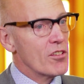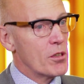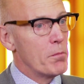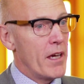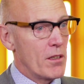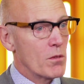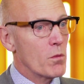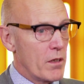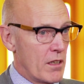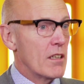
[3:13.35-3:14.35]
to men
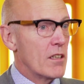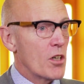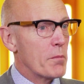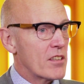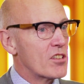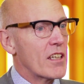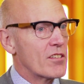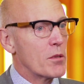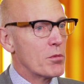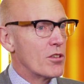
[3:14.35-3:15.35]
with low
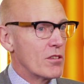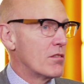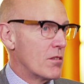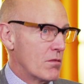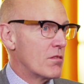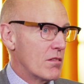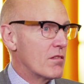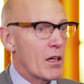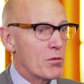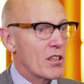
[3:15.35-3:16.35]
metastatic burden.
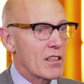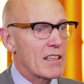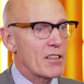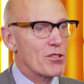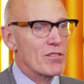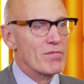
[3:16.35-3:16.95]
That was our conclusion.